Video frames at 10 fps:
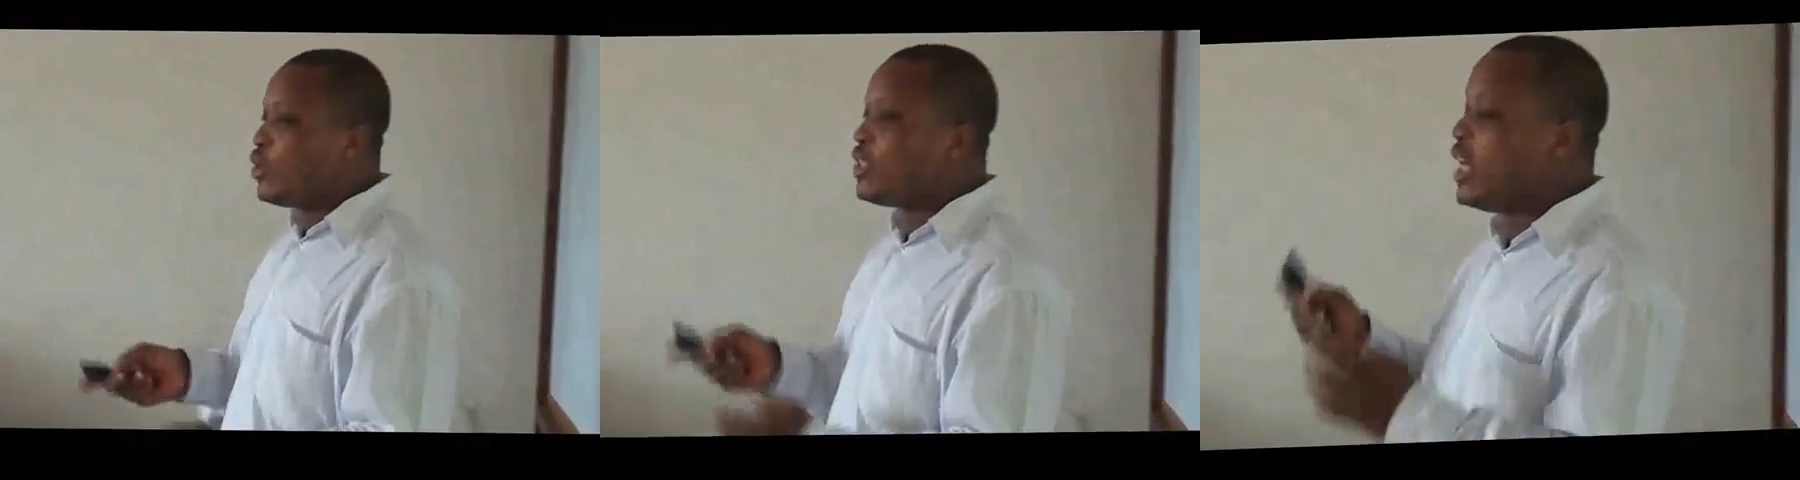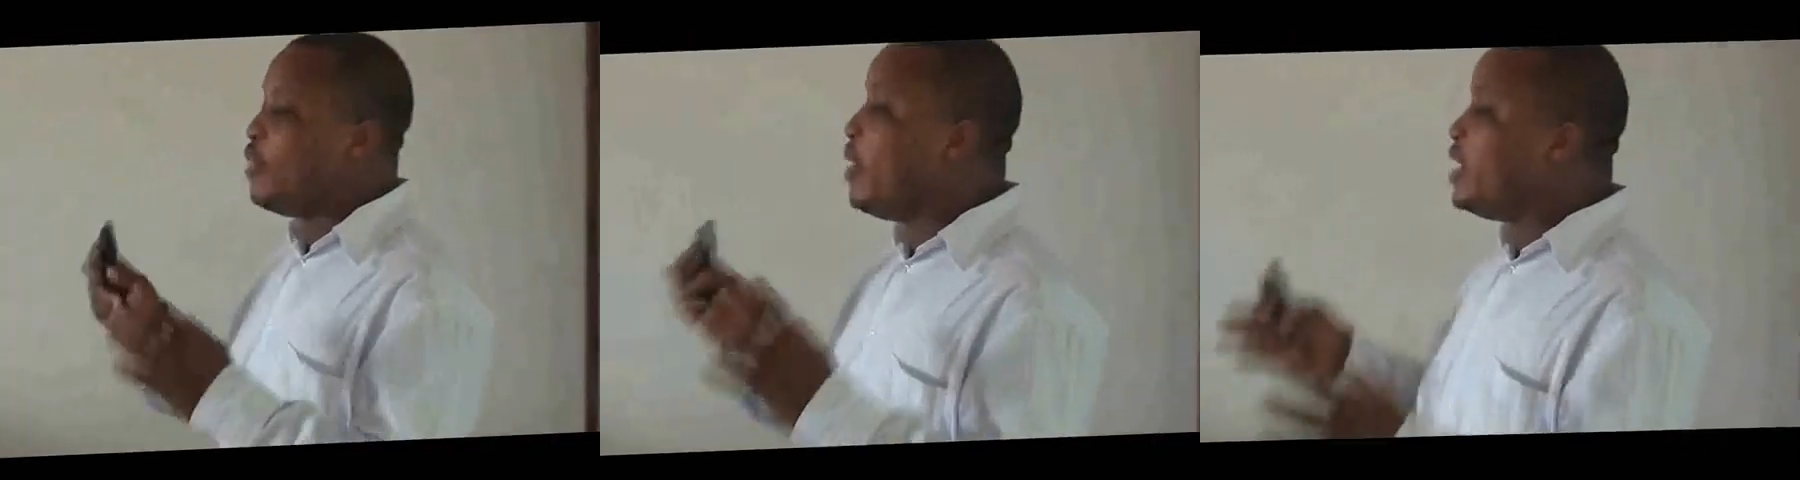Those
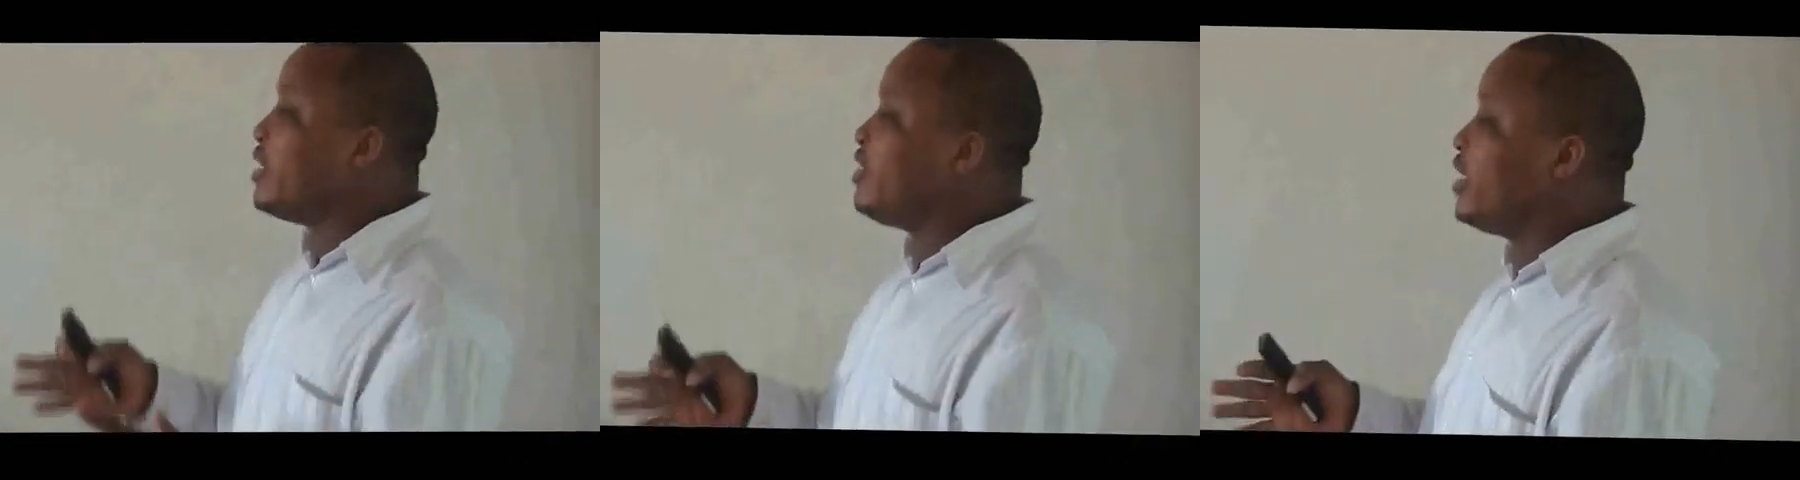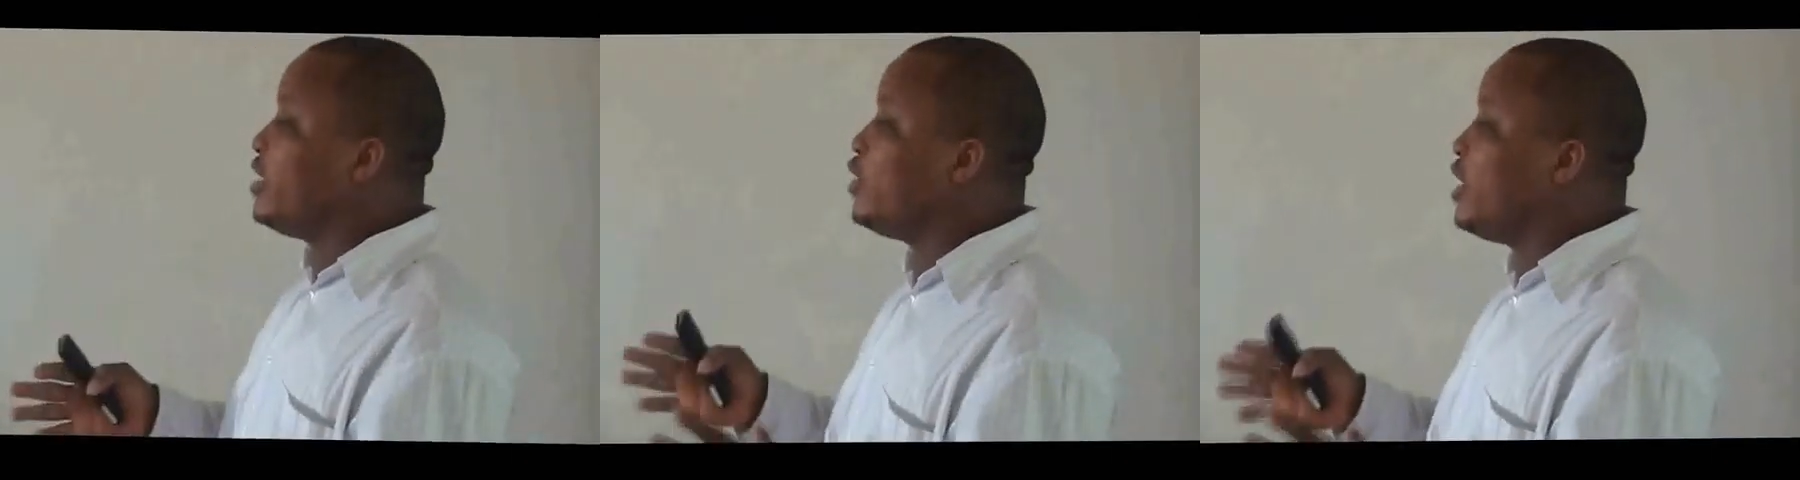are the basic
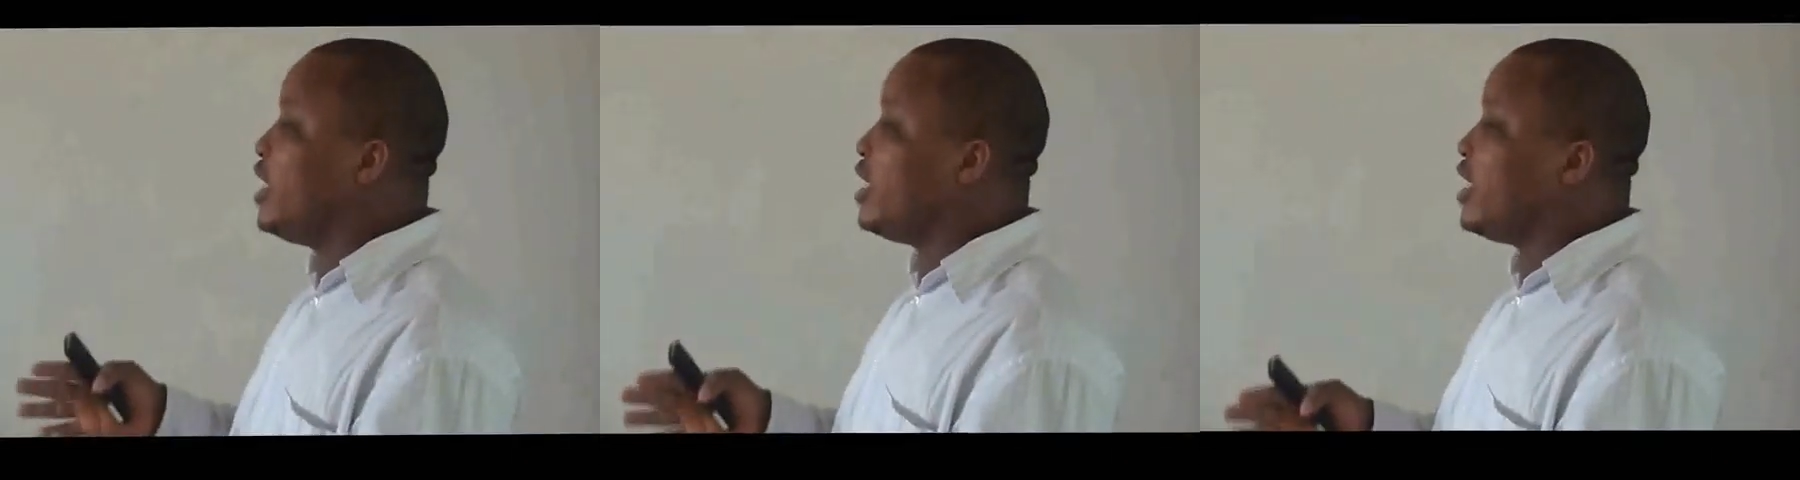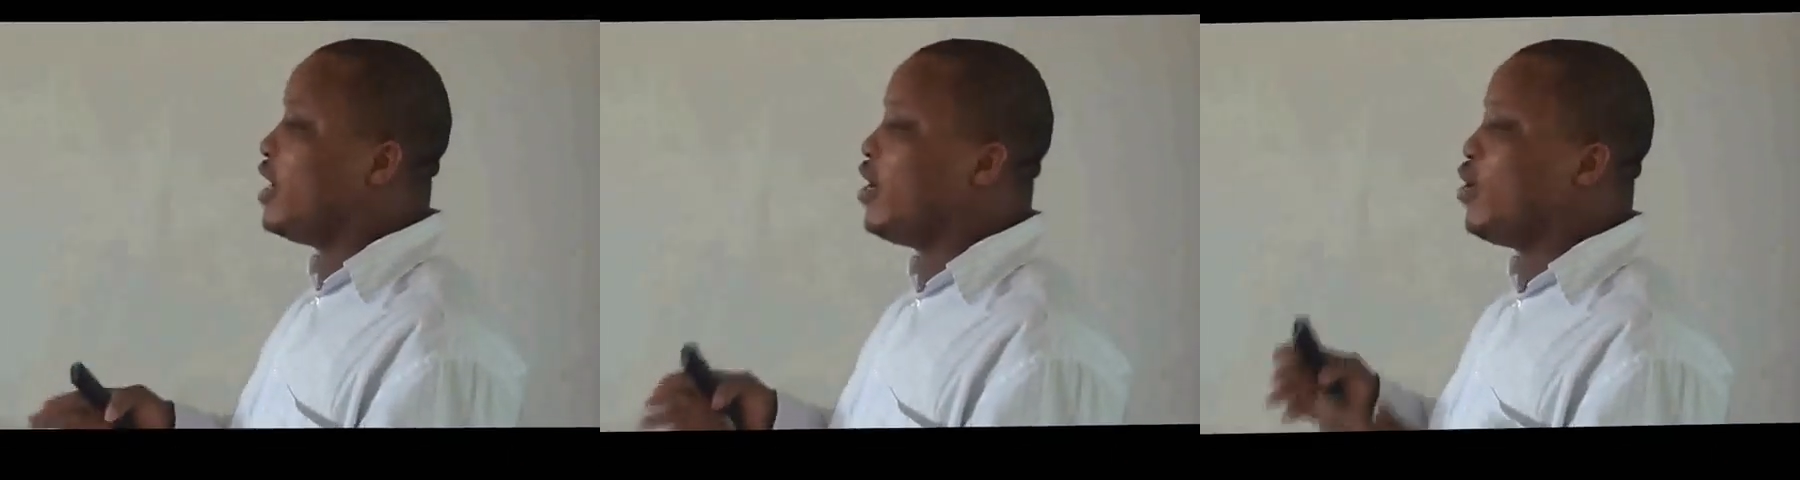things you
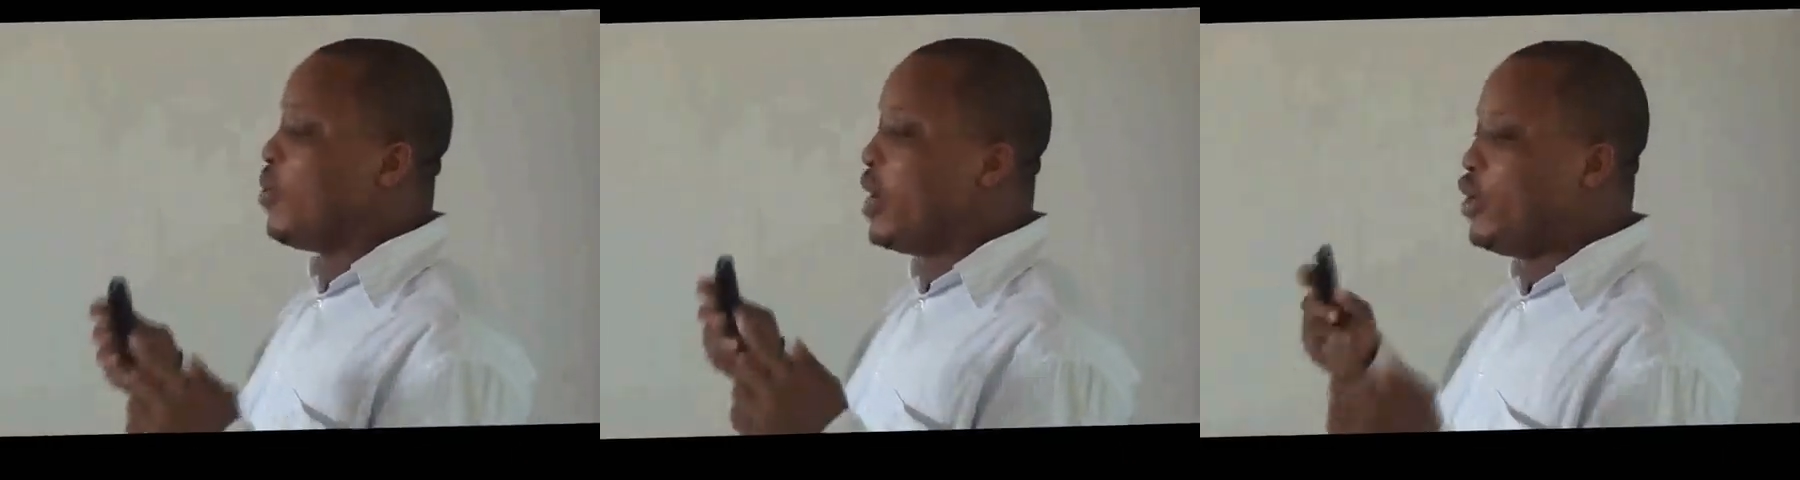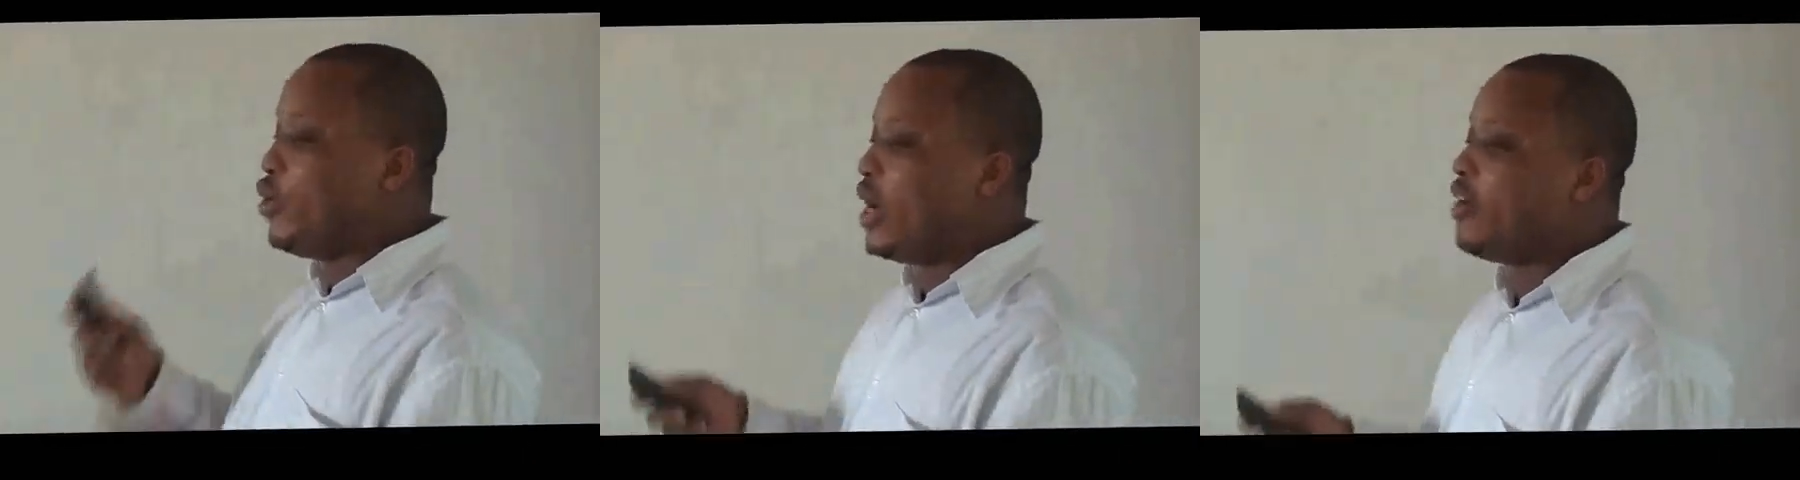need
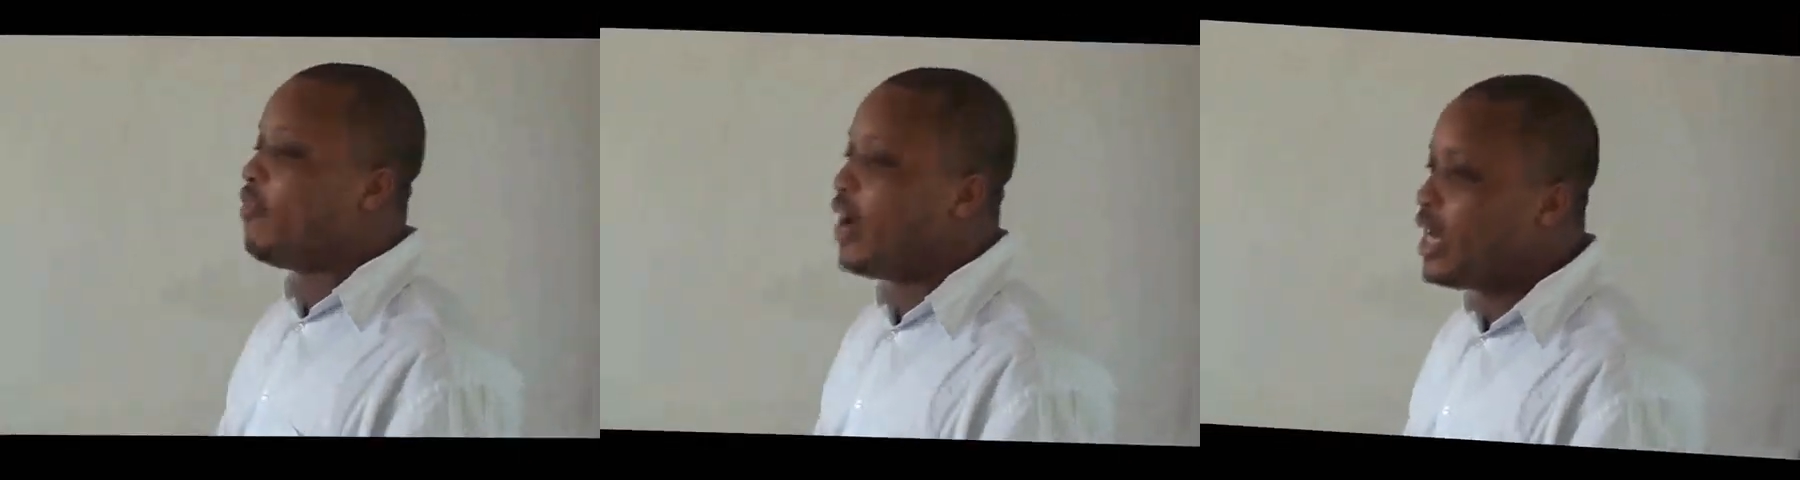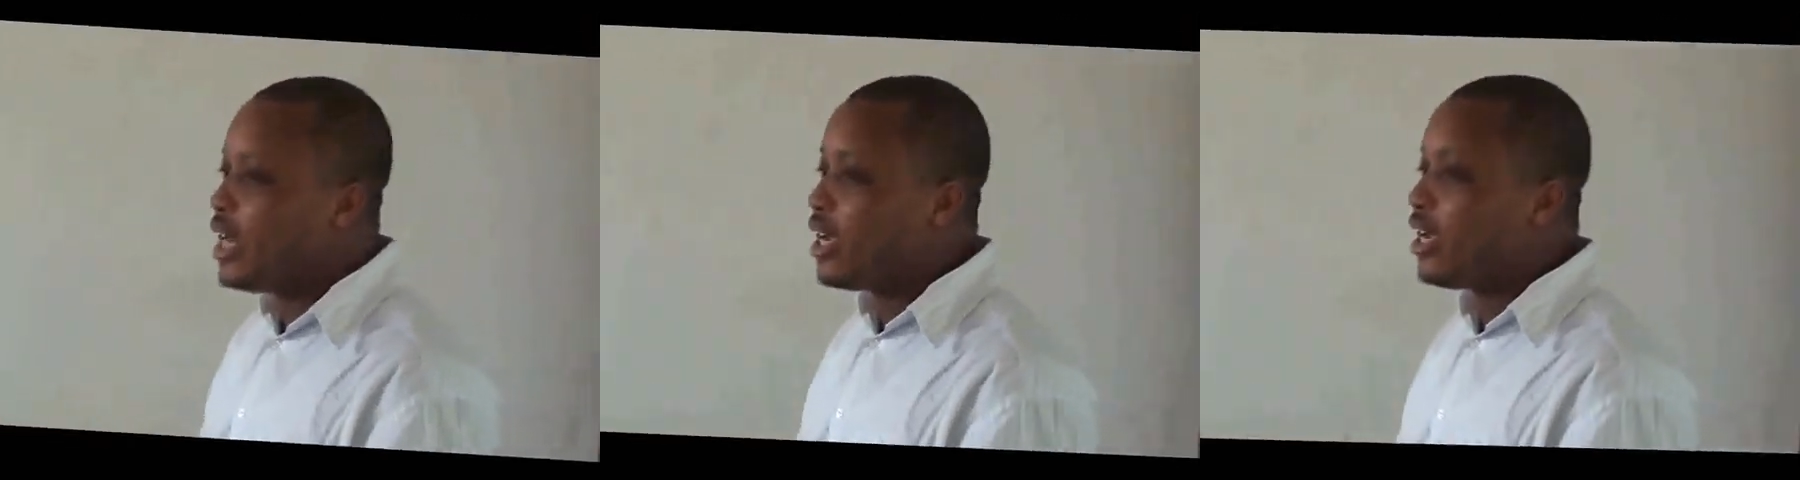when you are
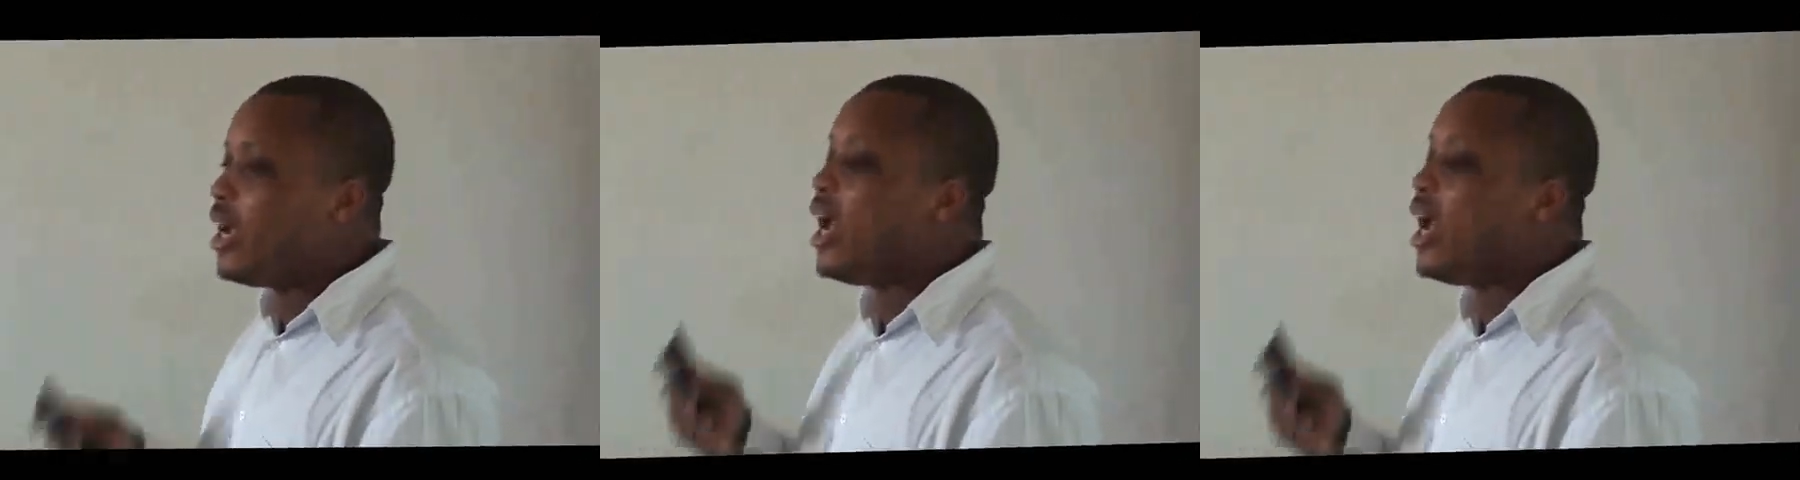defining